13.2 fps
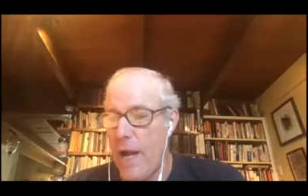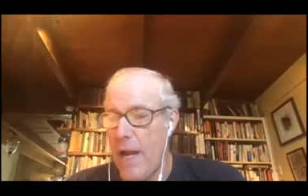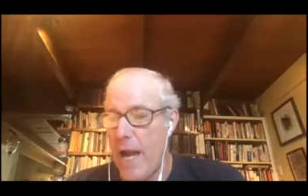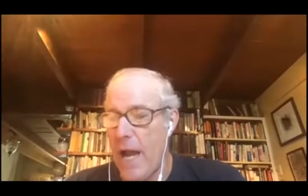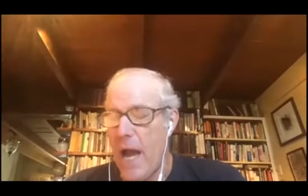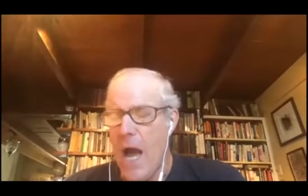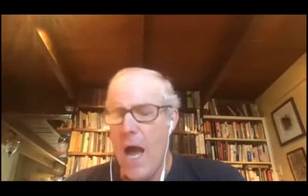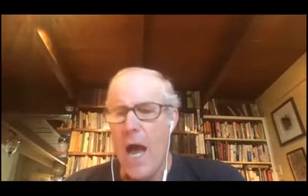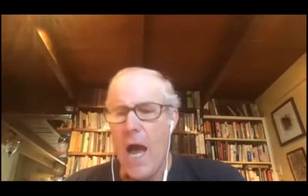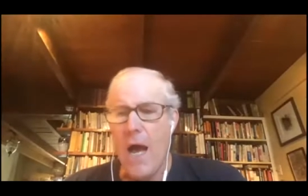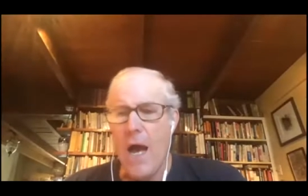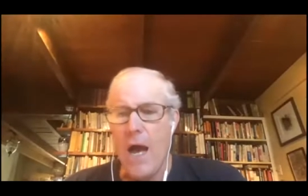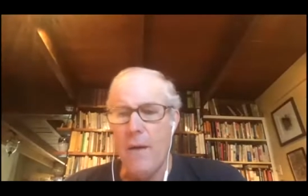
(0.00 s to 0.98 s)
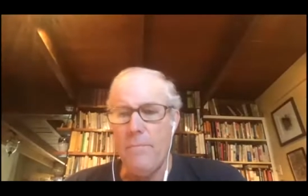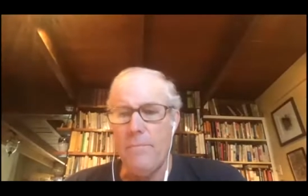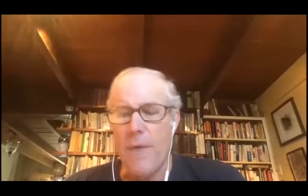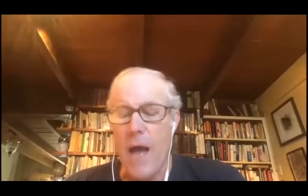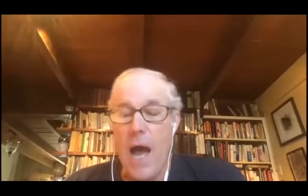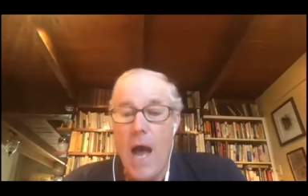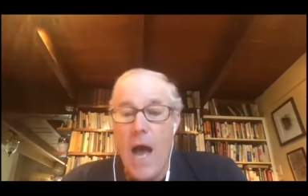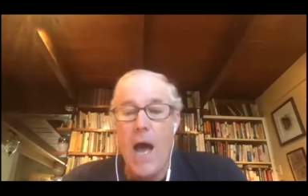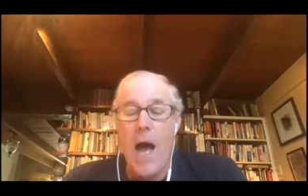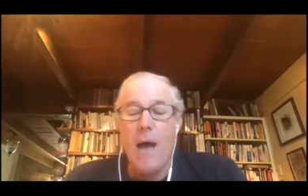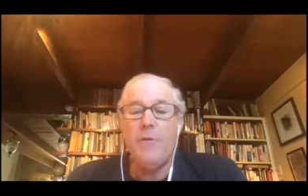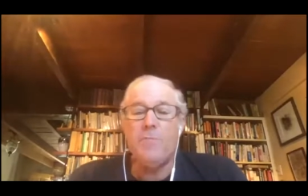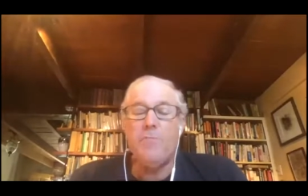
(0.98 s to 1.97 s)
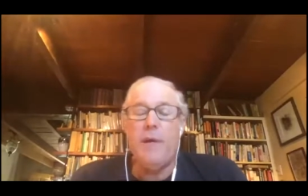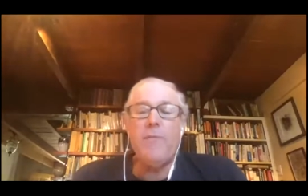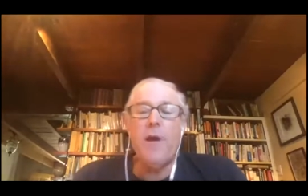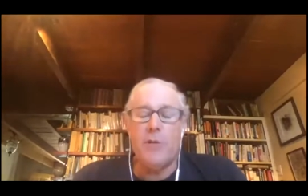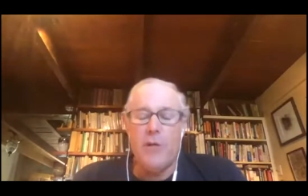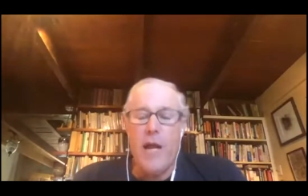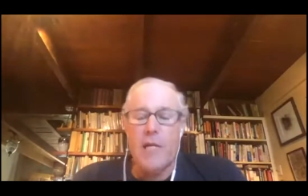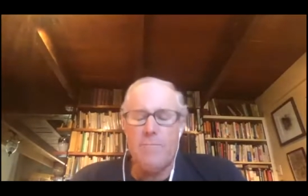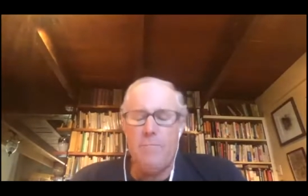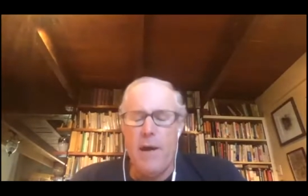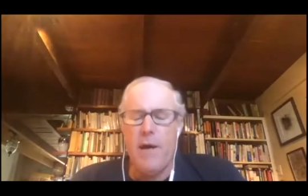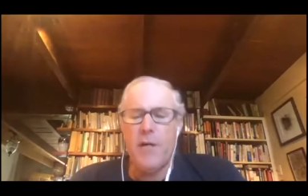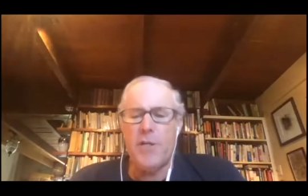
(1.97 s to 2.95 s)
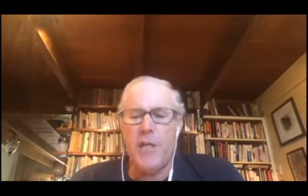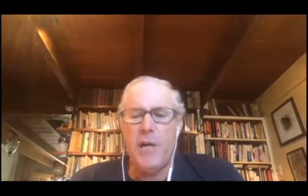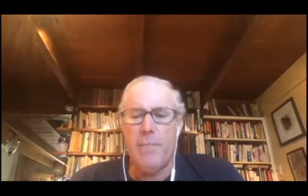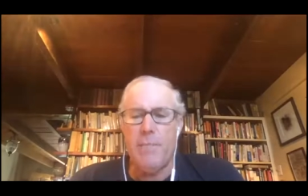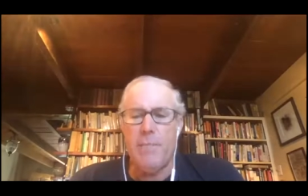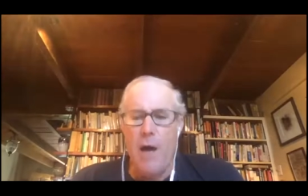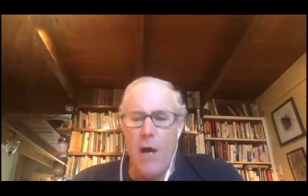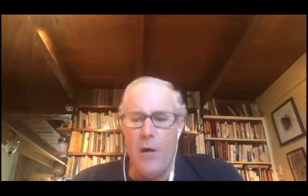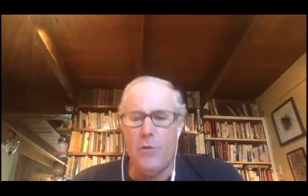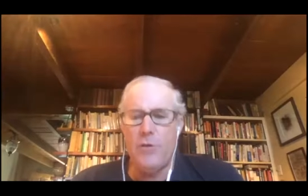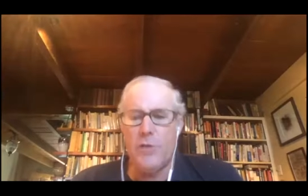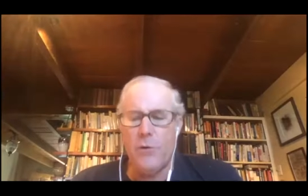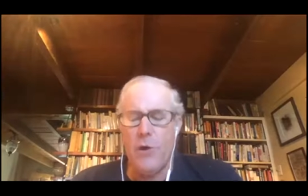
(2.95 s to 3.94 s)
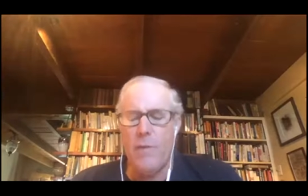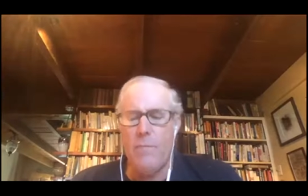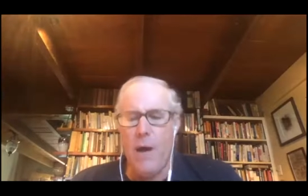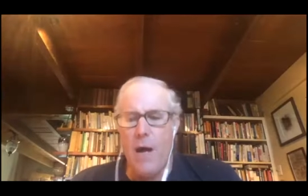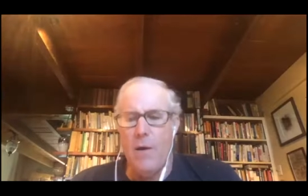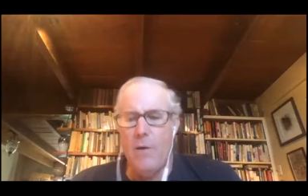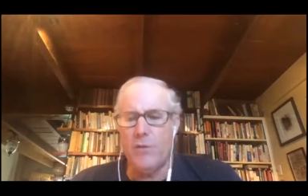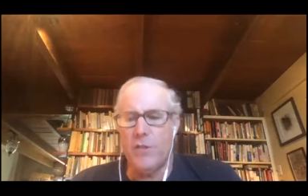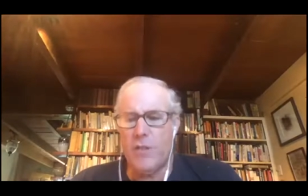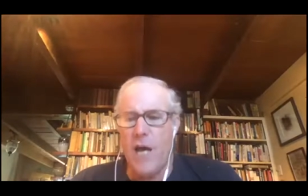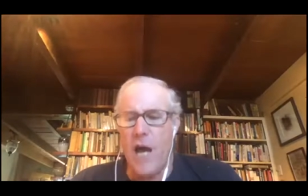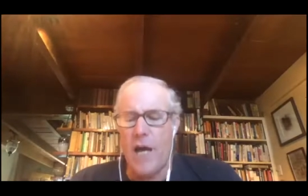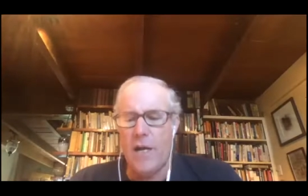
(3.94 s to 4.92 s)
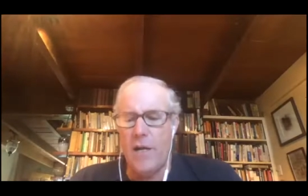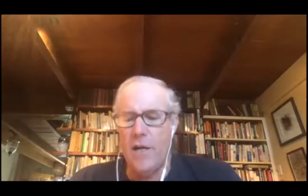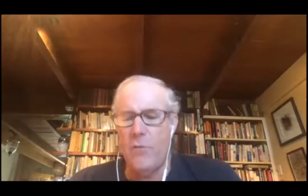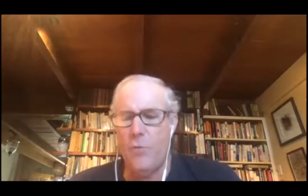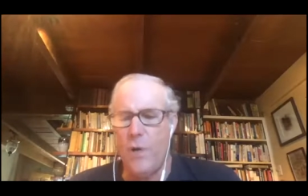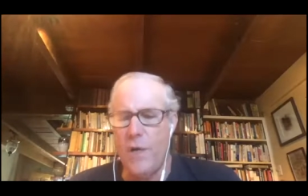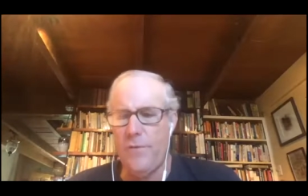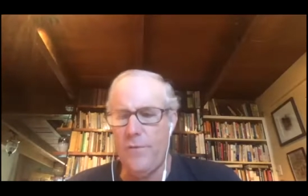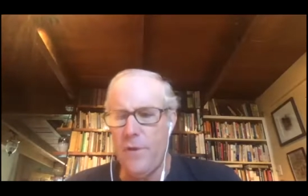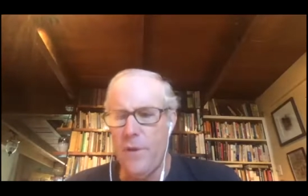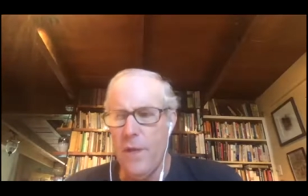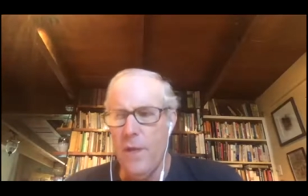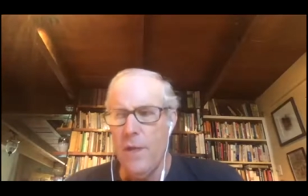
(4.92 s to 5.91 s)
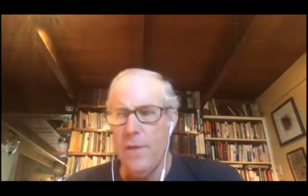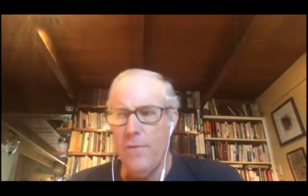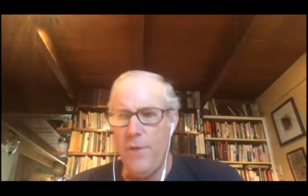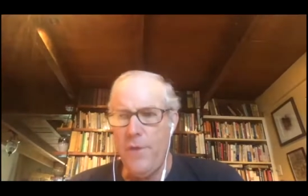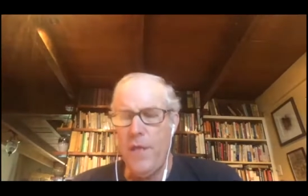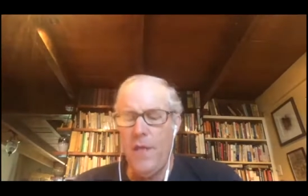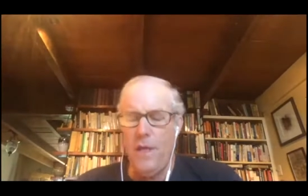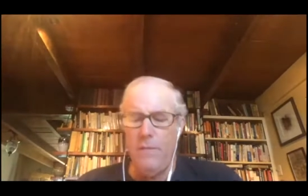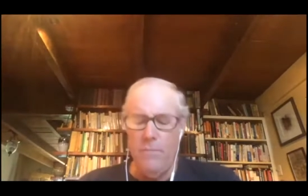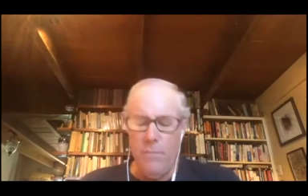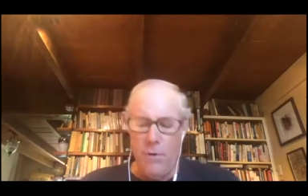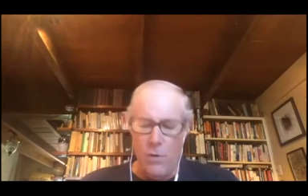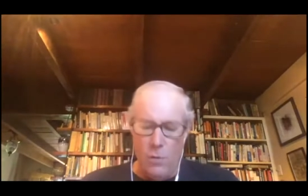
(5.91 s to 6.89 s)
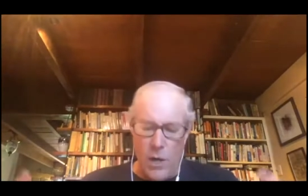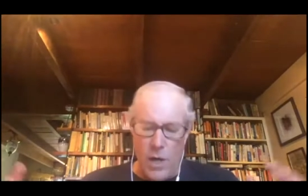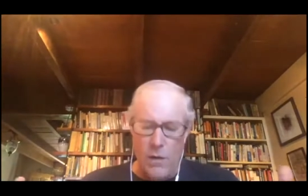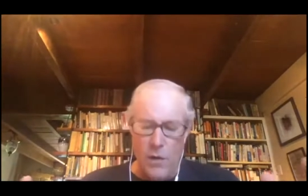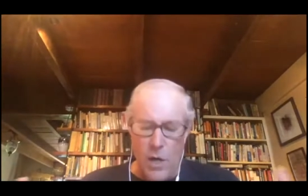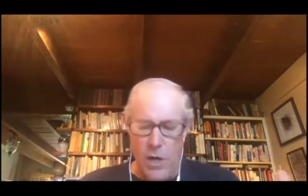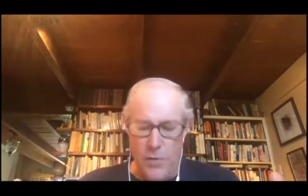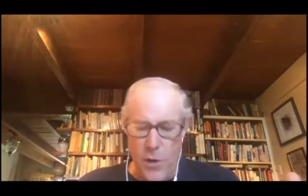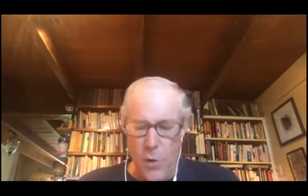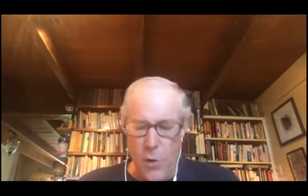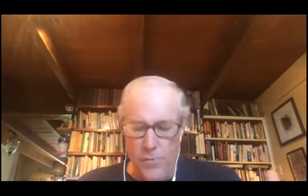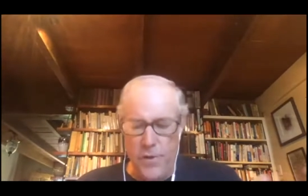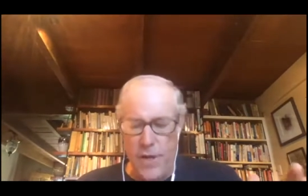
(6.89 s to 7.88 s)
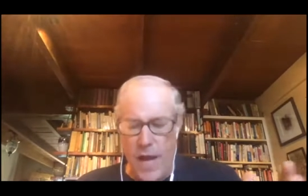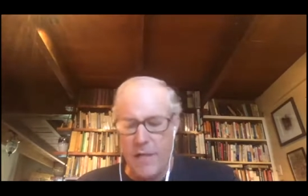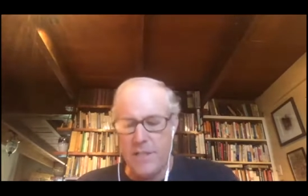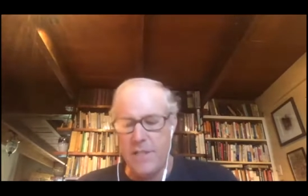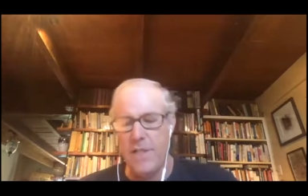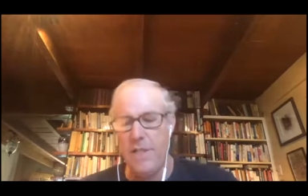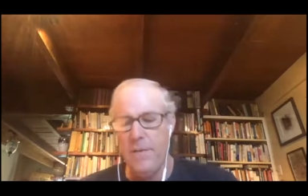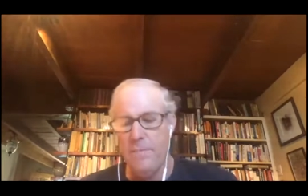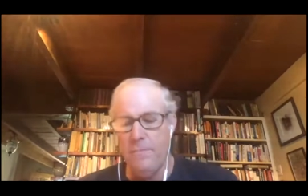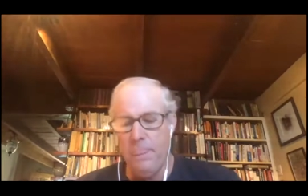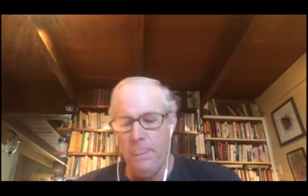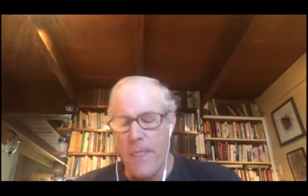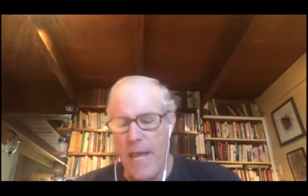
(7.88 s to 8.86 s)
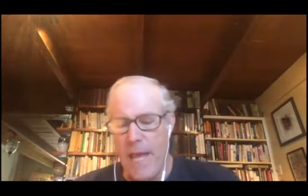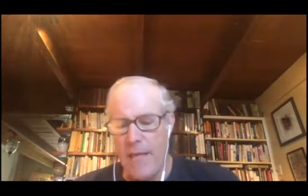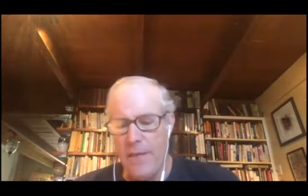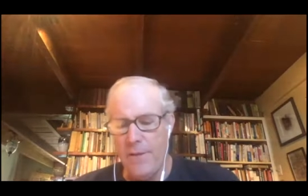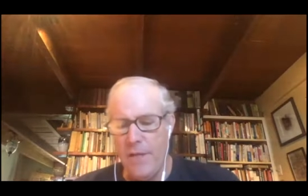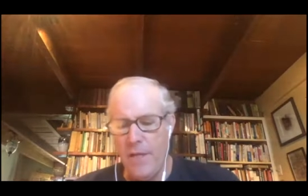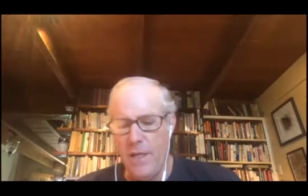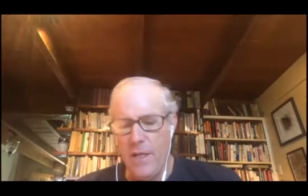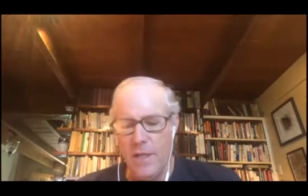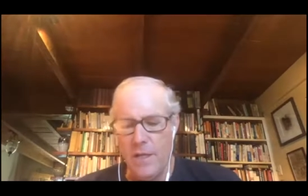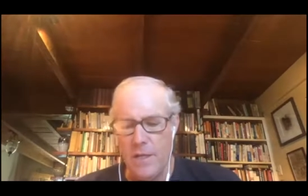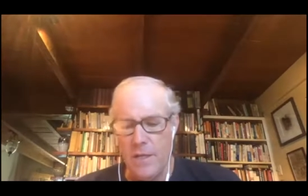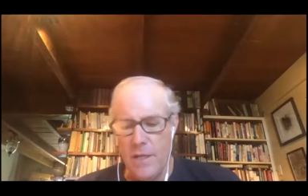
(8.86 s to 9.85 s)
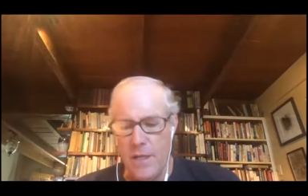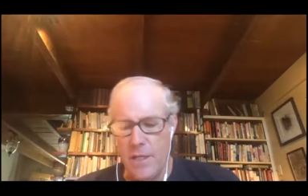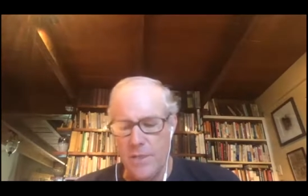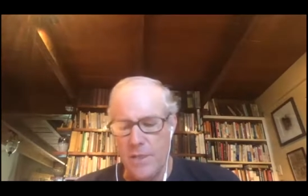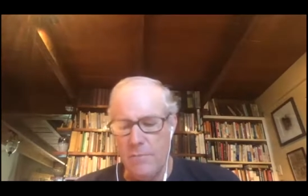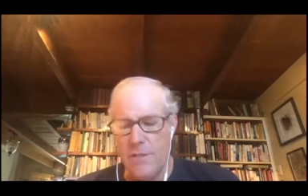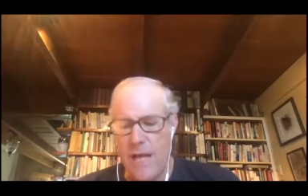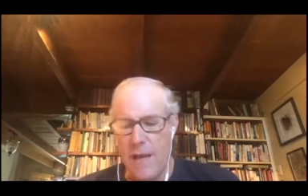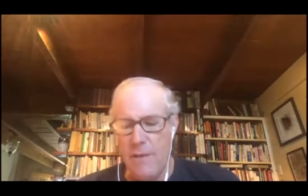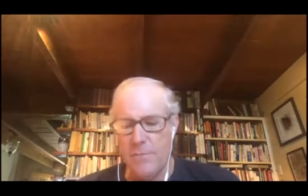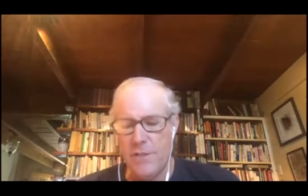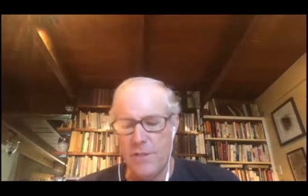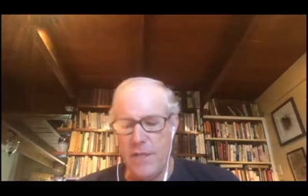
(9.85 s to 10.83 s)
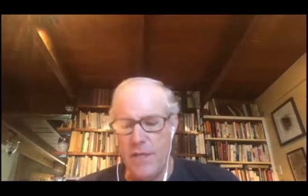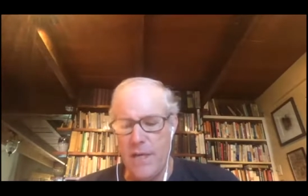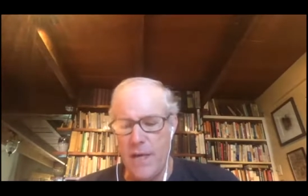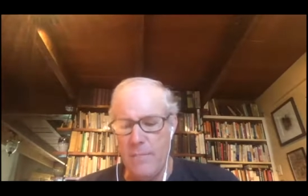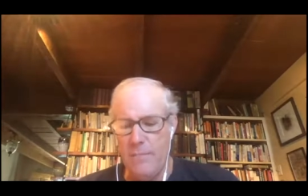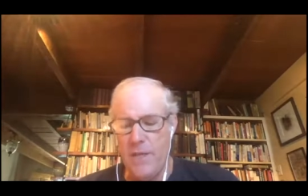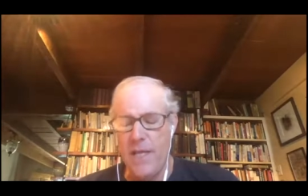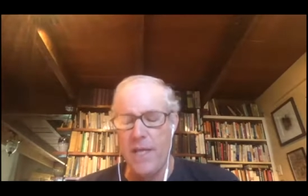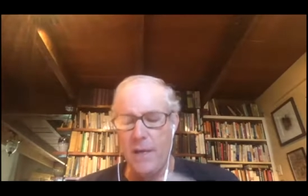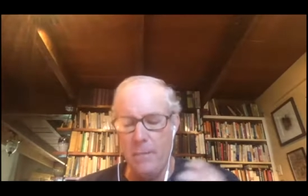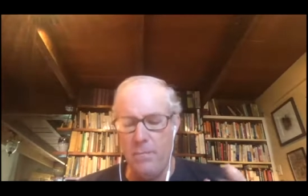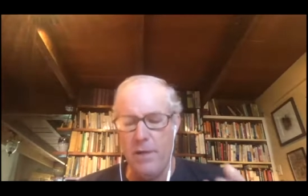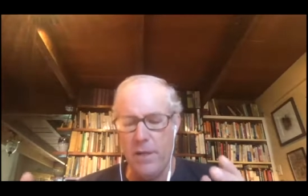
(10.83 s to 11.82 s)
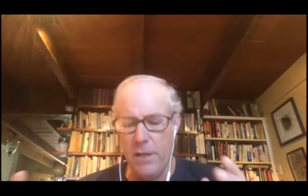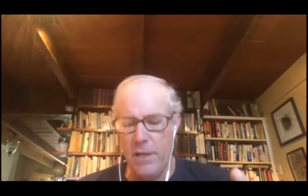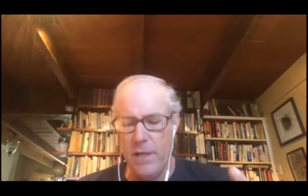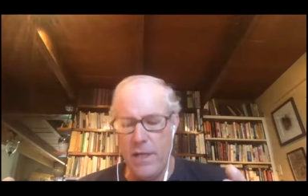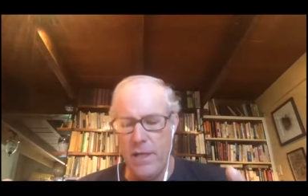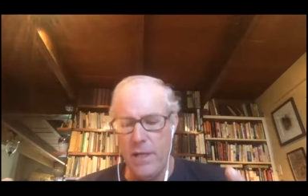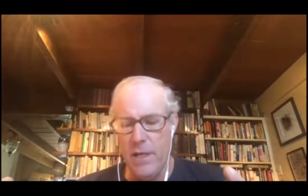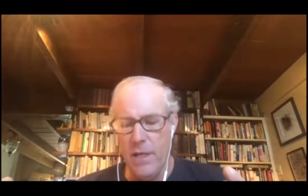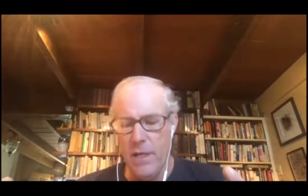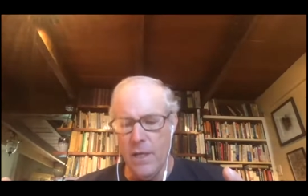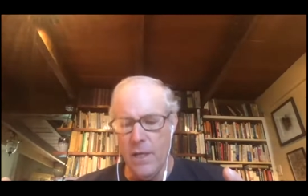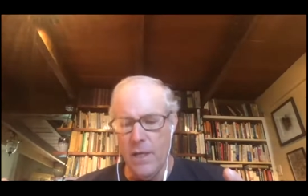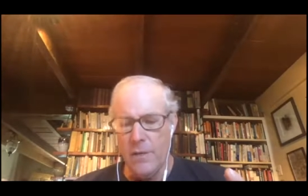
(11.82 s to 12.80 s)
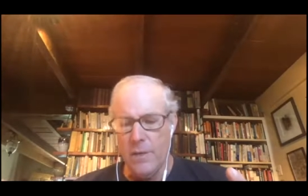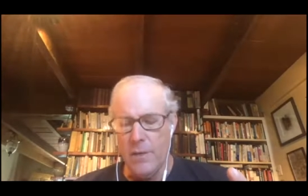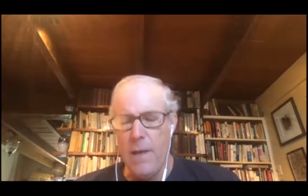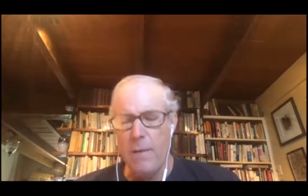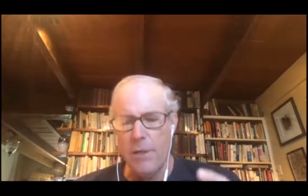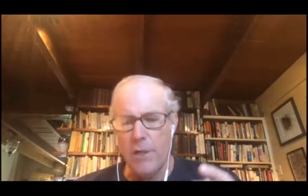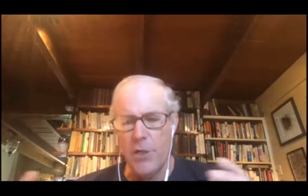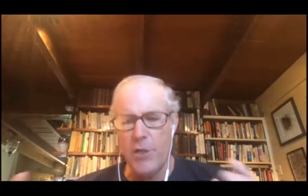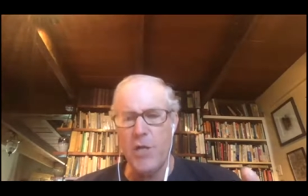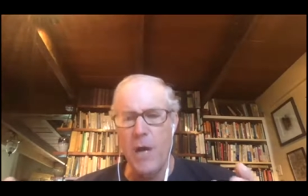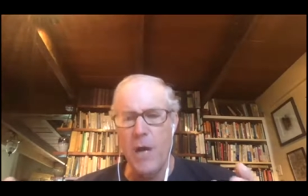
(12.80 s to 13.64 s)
I, uh, um, I, am just being very transparent, sharing my own story, my own saga with the what I'll call the orthodoxy and the uh, sometimes the uh, the inability to be able to jump